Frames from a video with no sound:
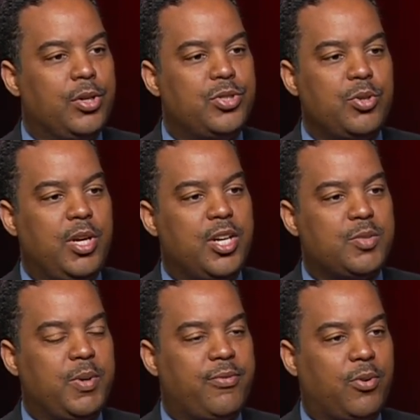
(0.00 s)
two years
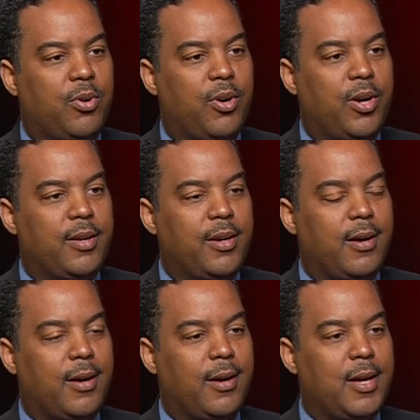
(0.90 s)
before
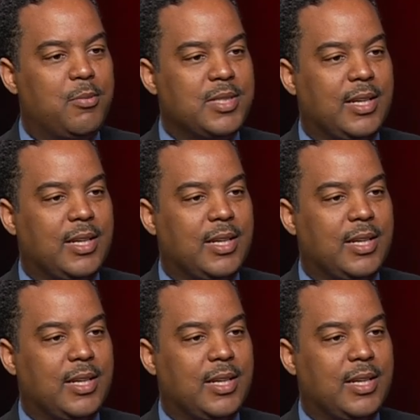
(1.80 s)
mm-hmm. uh, he was